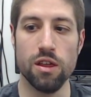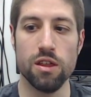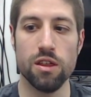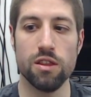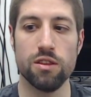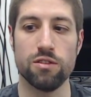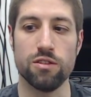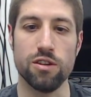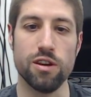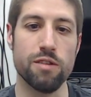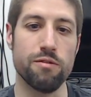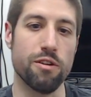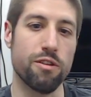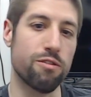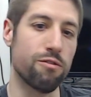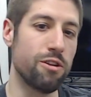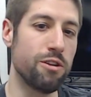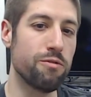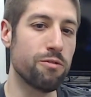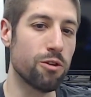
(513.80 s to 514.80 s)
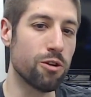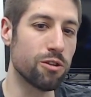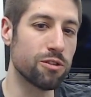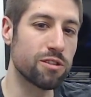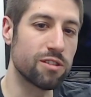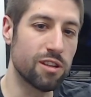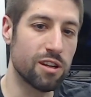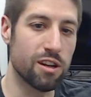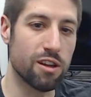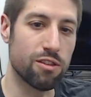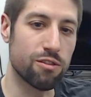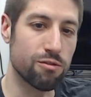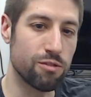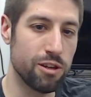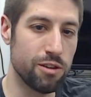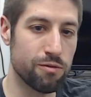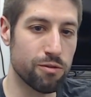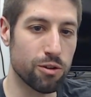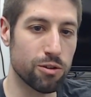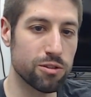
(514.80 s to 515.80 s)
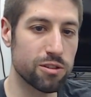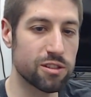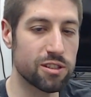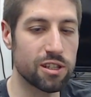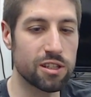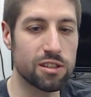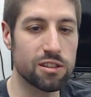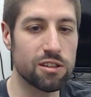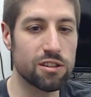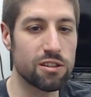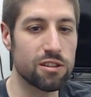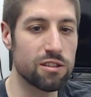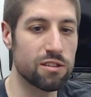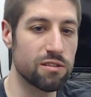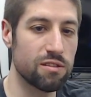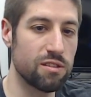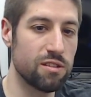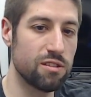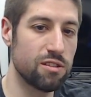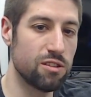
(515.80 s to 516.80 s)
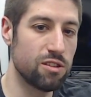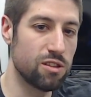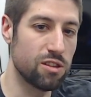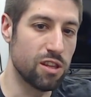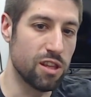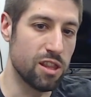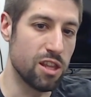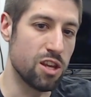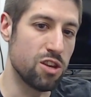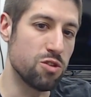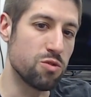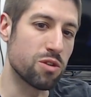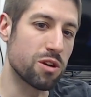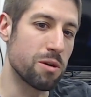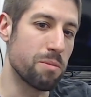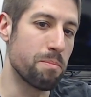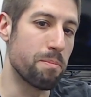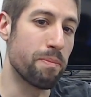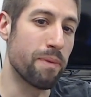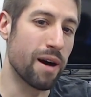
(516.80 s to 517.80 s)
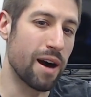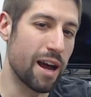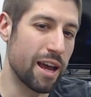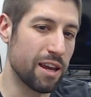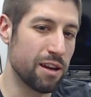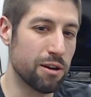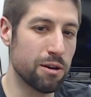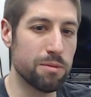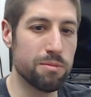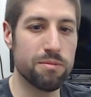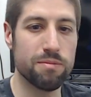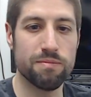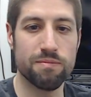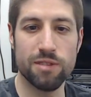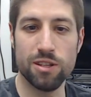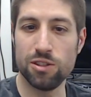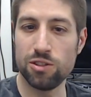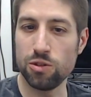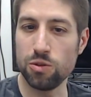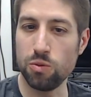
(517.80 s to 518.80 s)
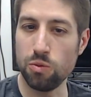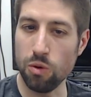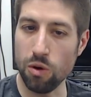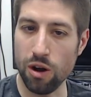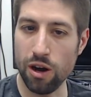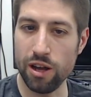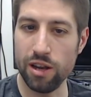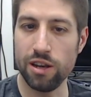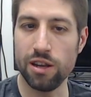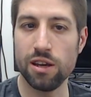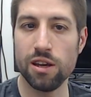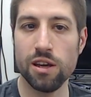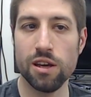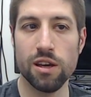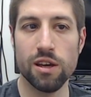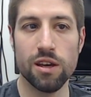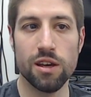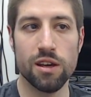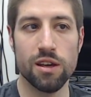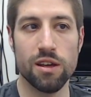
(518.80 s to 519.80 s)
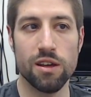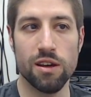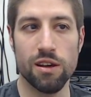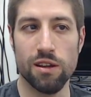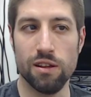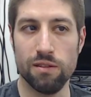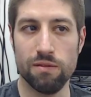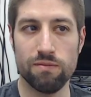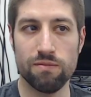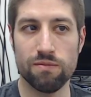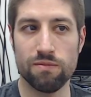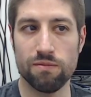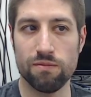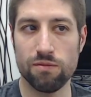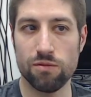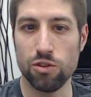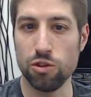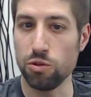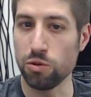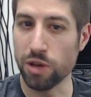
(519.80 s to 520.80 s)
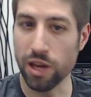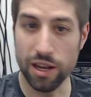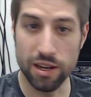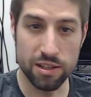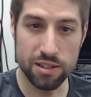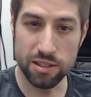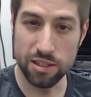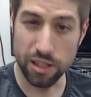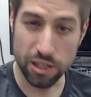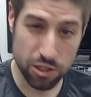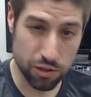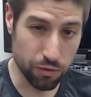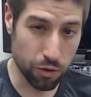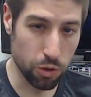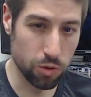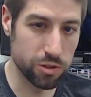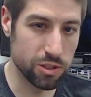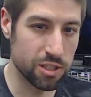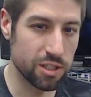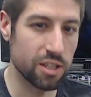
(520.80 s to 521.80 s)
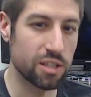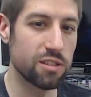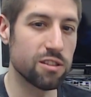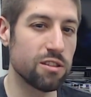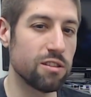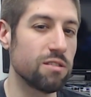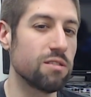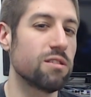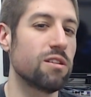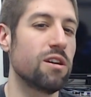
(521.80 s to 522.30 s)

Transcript: So you have a 3 volt and a 3 volt signal, and then you combine them into one. Do you get a 6 volt signal?